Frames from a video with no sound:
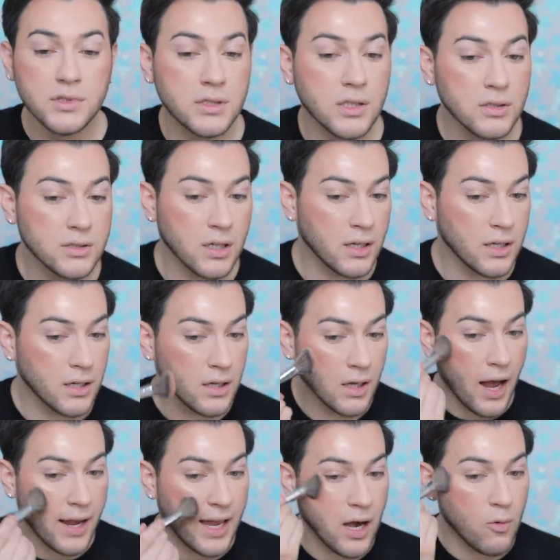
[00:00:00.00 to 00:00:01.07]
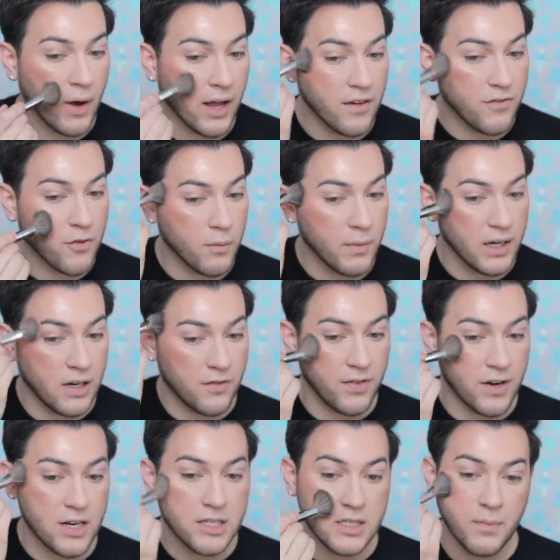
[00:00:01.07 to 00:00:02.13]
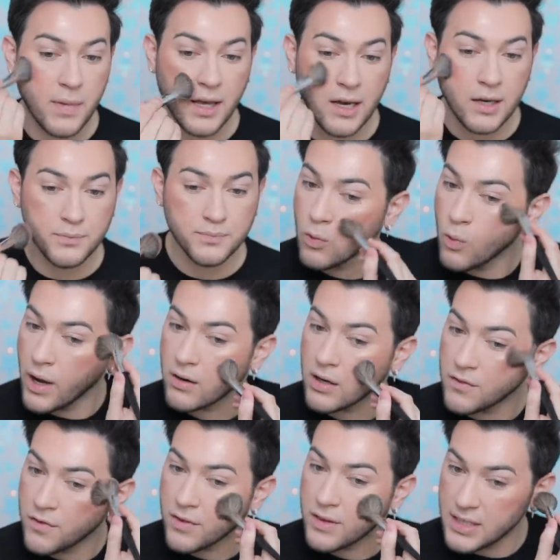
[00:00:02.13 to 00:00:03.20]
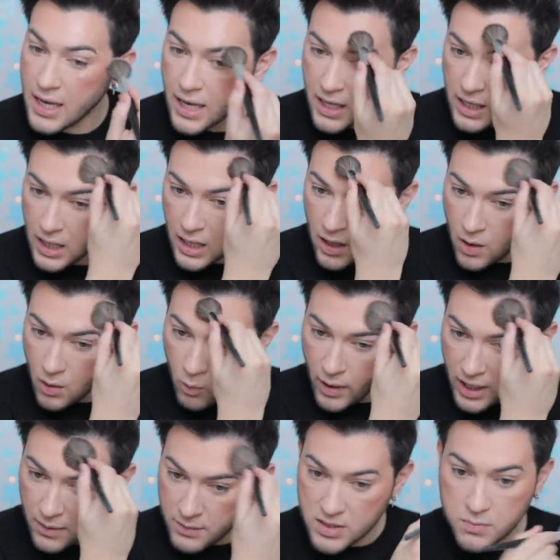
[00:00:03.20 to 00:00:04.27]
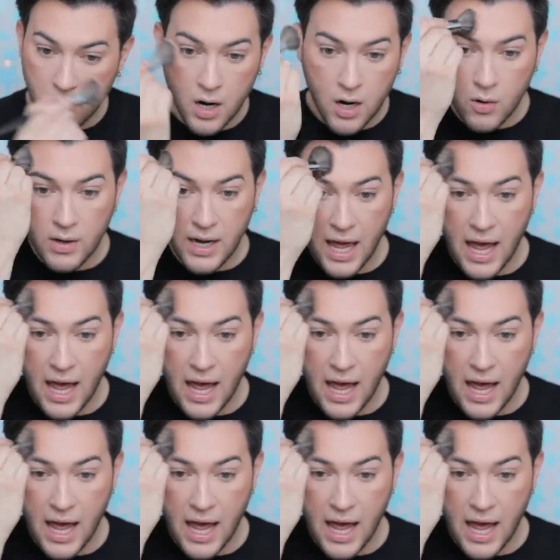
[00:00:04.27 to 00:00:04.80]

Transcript: Still stunning. I can't wait for me to finish this makeup, wear it for the day, wake up tomorrow and